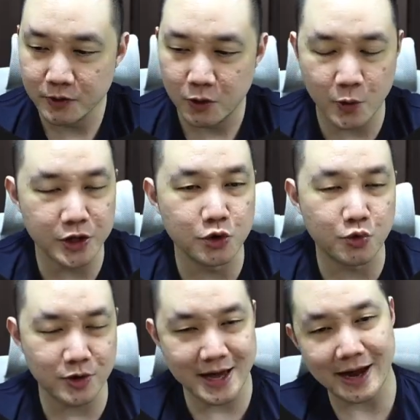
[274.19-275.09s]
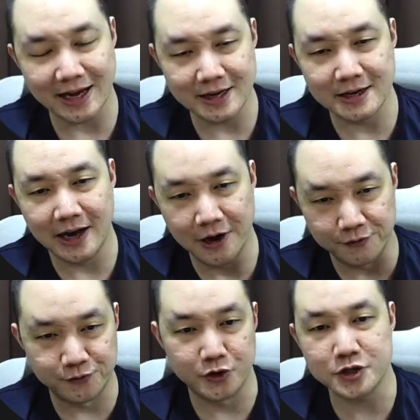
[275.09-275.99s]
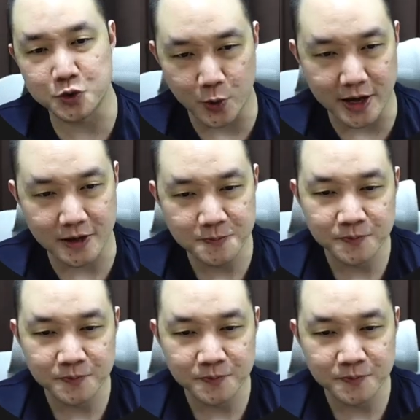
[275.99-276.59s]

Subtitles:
When you react in an adverse way,